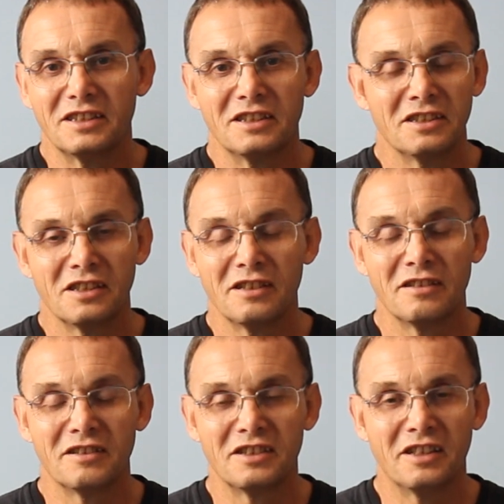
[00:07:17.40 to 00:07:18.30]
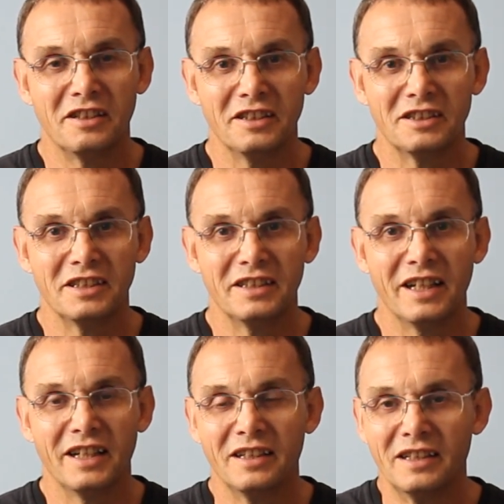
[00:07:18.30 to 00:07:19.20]
There's a lot of science in
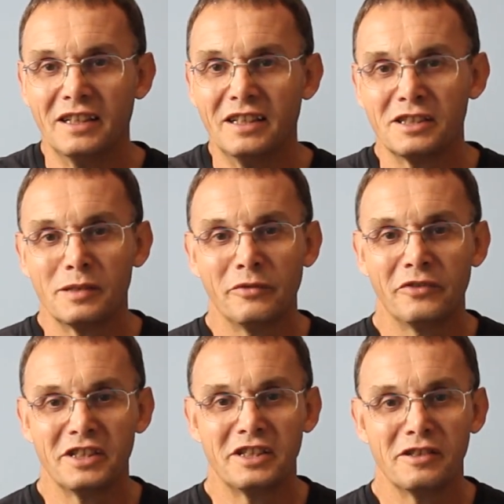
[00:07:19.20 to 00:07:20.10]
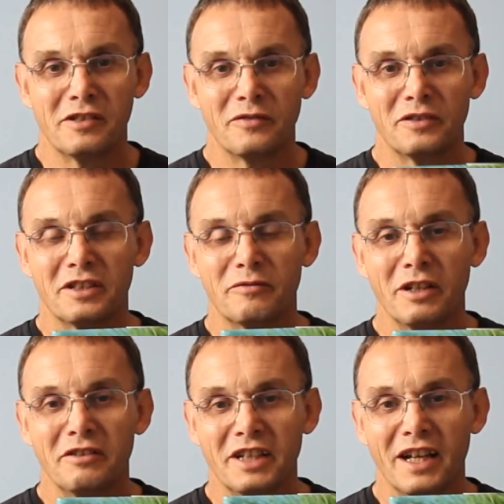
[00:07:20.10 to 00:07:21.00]
there. Some of it's useful to the
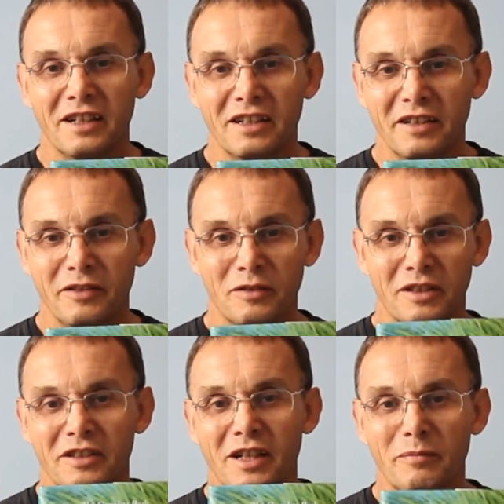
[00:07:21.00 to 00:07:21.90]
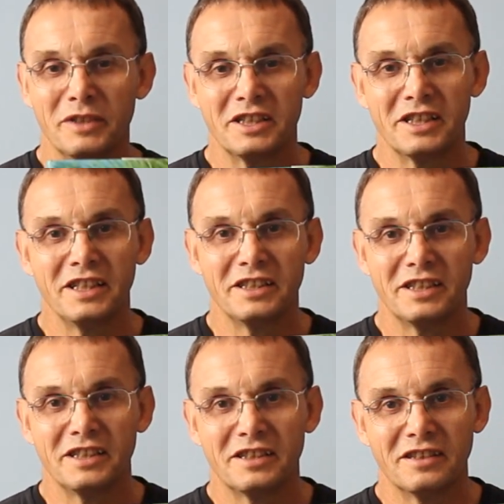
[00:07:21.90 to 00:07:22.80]
roach angler if you want to look up
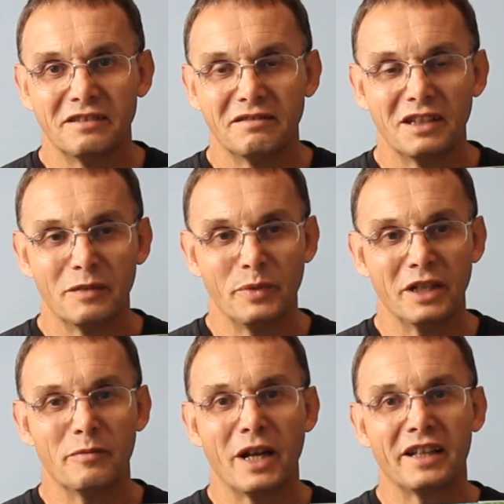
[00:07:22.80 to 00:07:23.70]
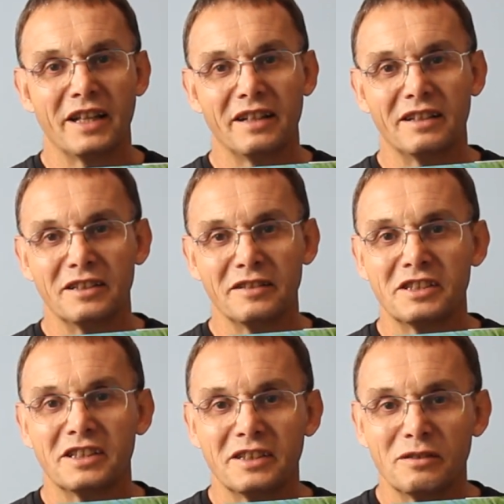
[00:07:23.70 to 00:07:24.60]
diseases and a bit about their life
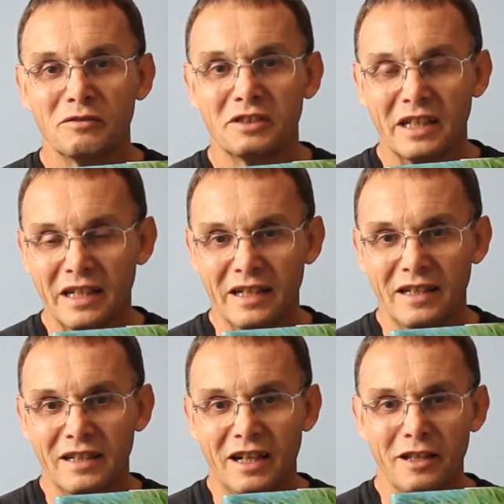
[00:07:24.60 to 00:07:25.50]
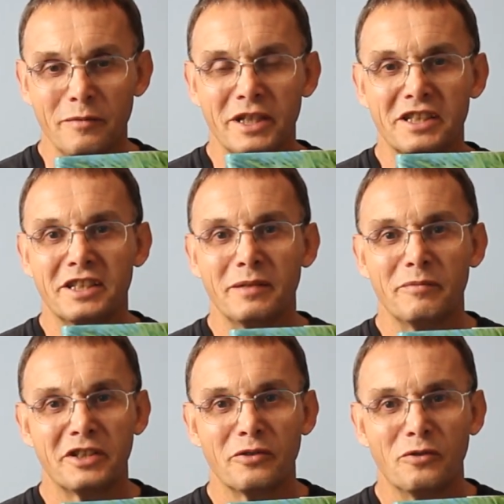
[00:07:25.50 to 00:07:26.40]
cycles. Other bits seem
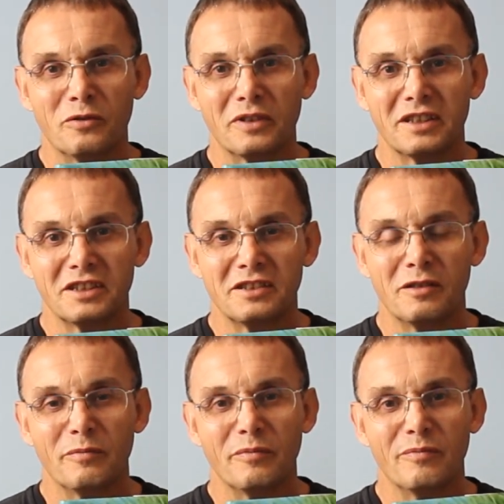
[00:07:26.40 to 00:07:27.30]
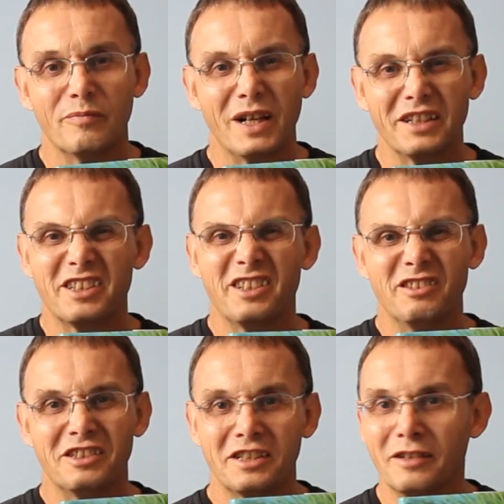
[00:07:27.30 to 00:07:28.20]
short. There's not much
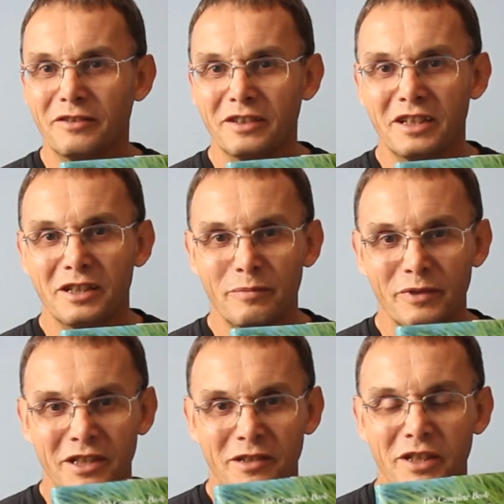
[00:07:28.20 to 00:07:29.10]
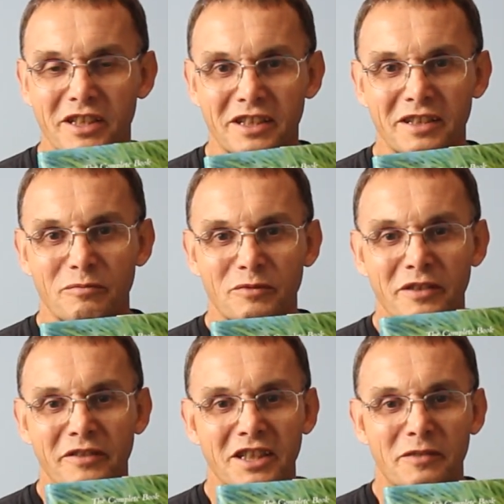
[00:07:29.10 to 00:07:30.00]
good stuff on hybrids, which I would
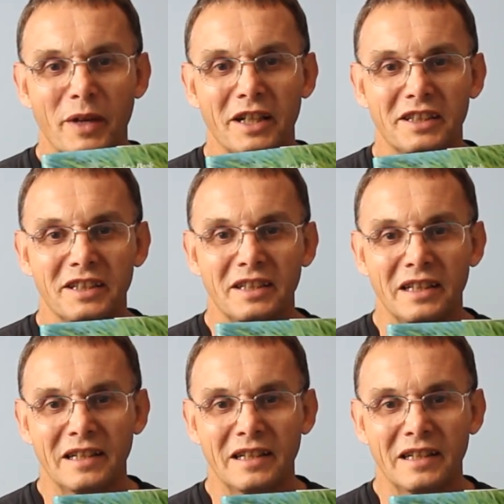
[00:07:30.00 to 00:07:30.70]
have expected.